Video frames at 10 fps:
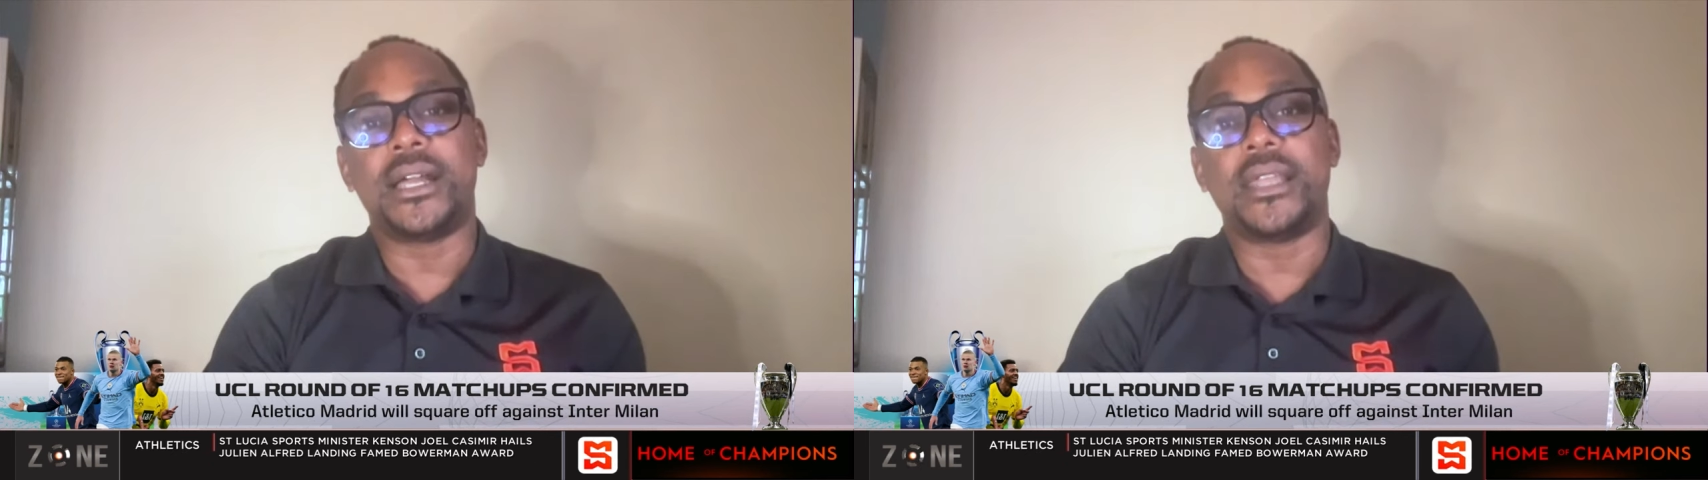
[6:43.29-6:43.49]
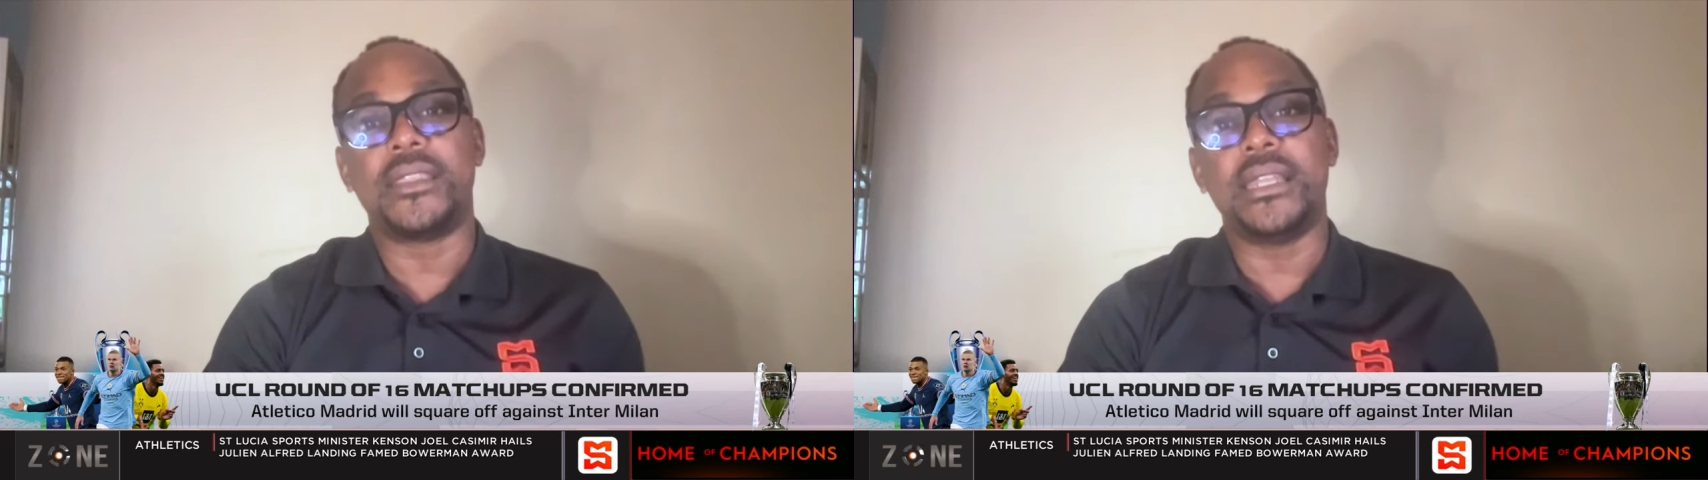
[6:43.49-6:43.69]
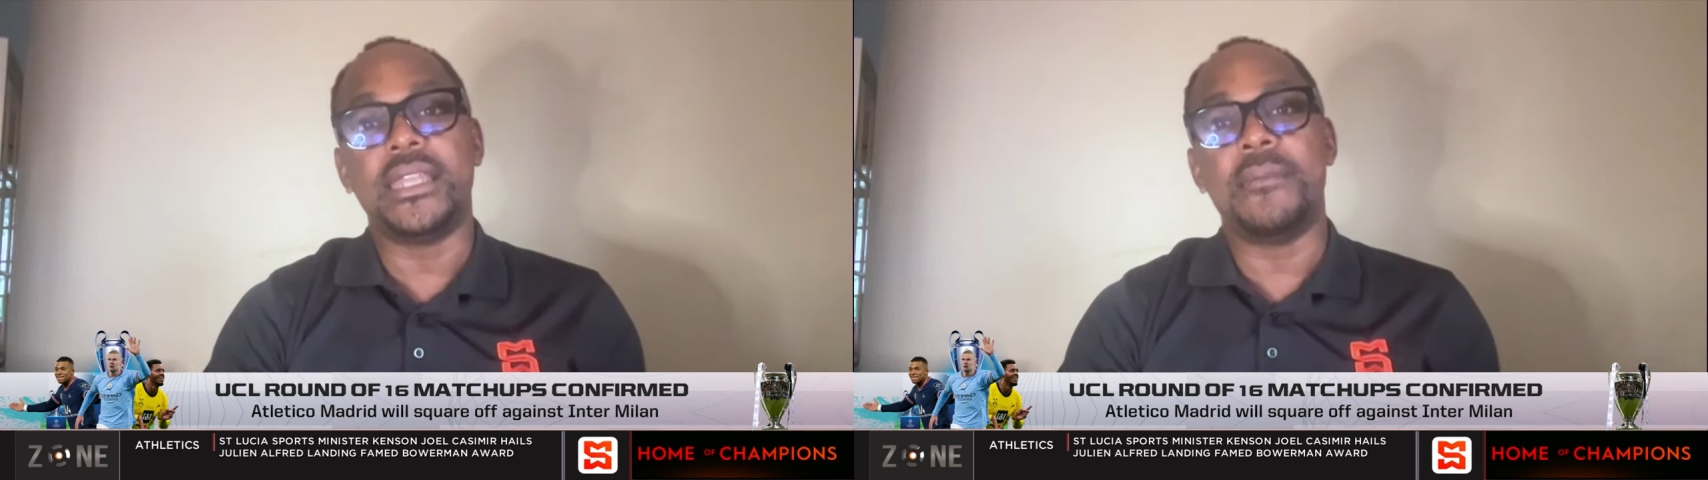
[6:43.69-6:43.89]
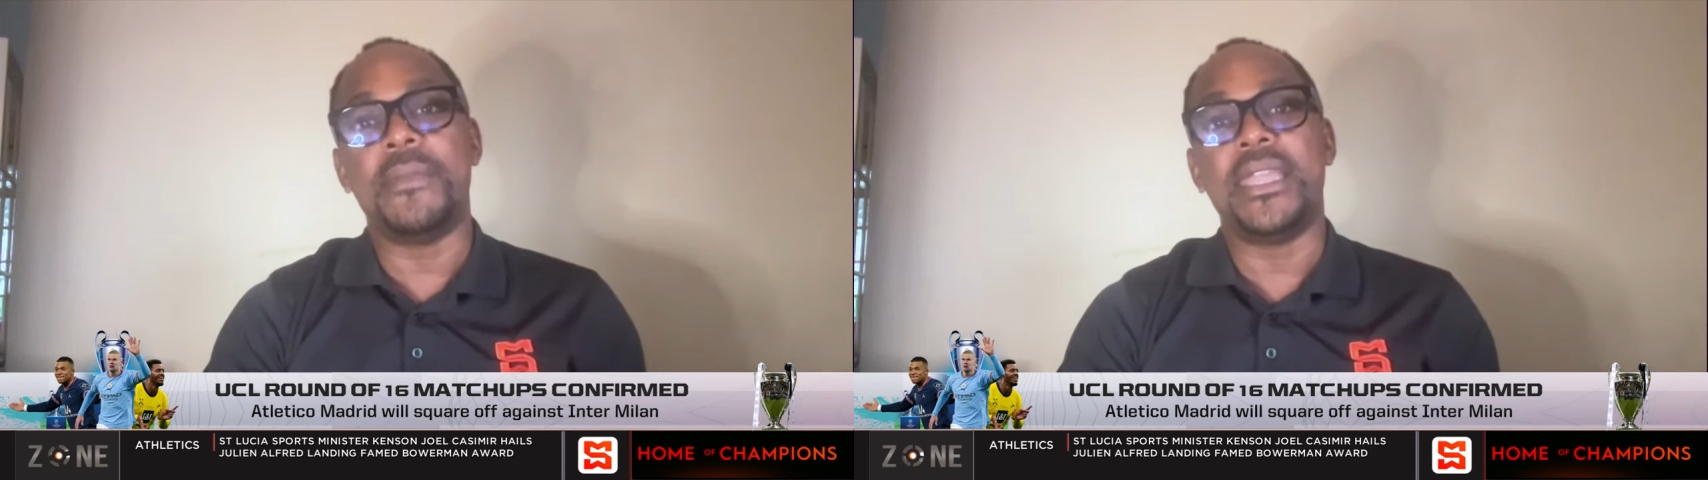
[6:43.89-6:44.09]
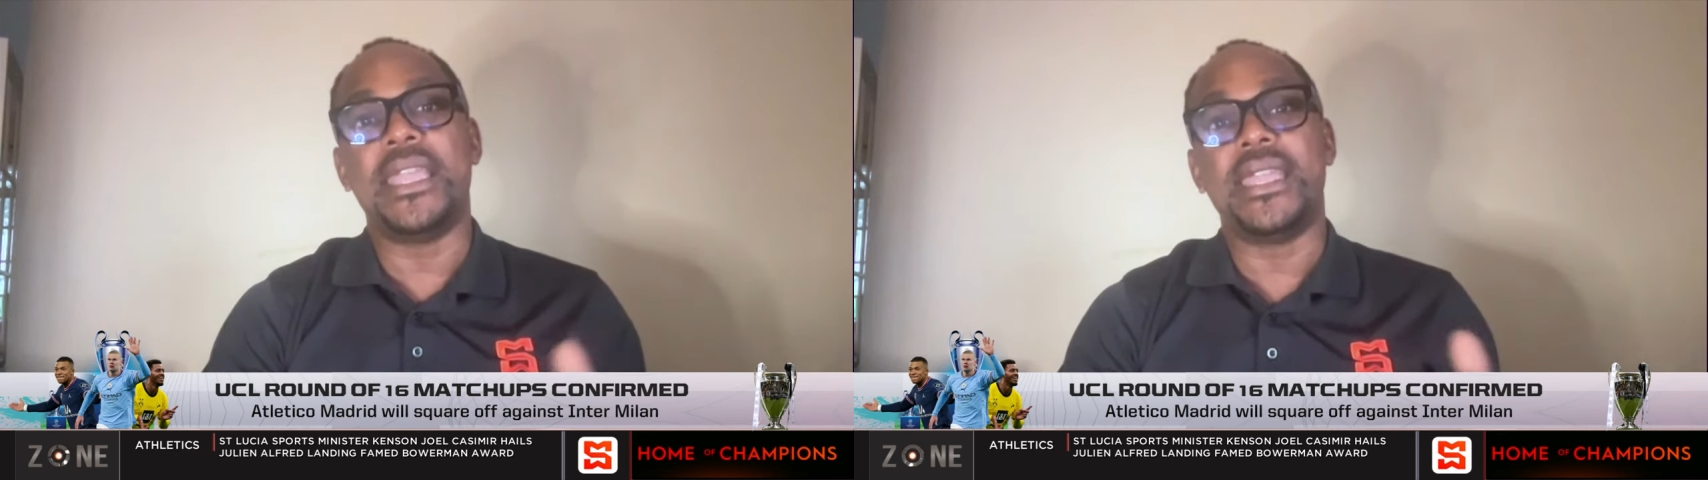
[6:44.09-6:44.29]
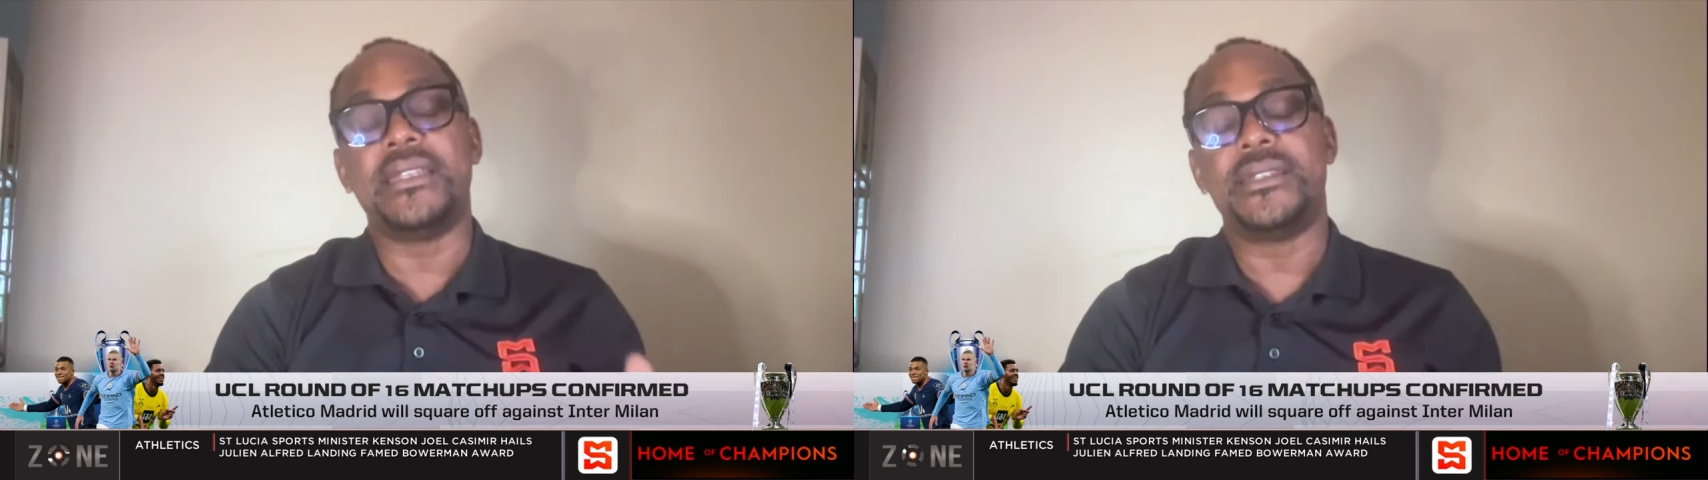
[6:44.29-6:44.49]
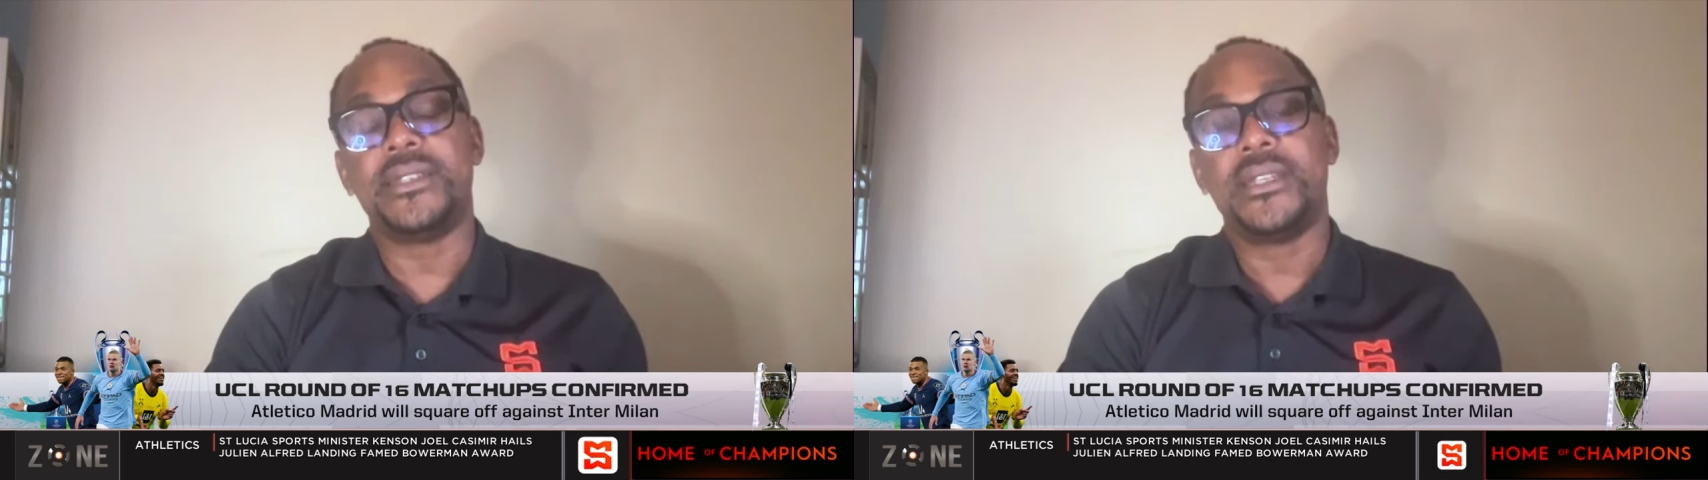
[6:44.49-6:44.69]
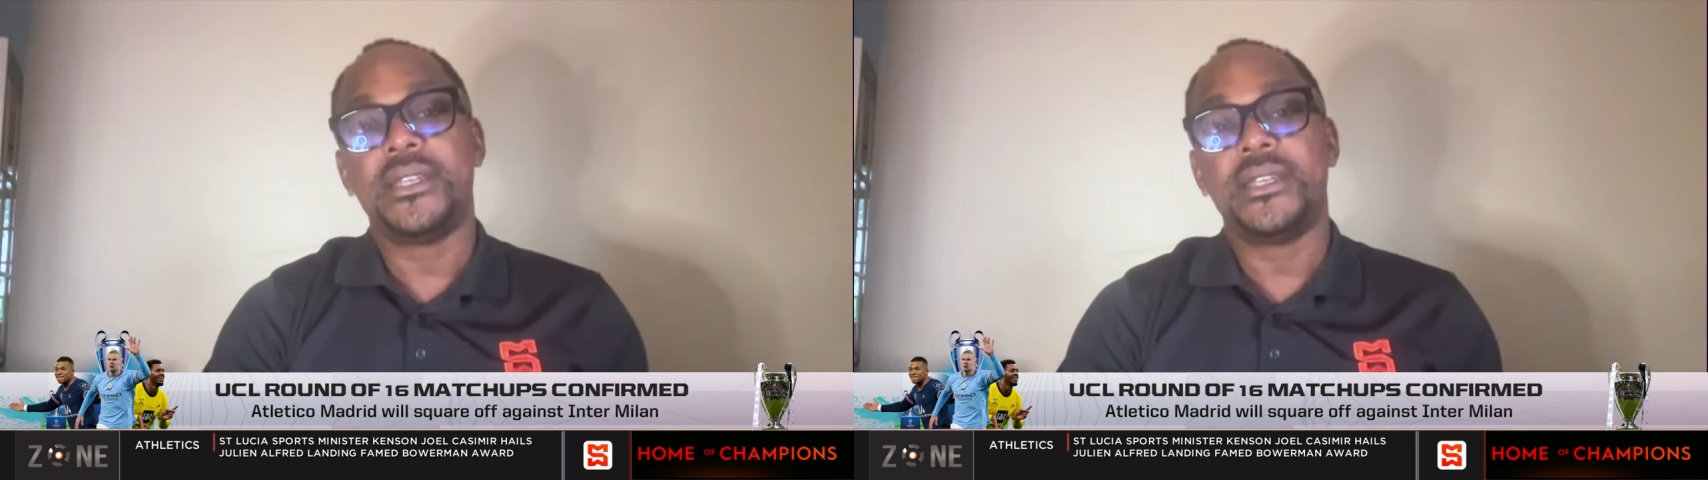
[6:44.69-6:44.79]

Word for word: I think they may hit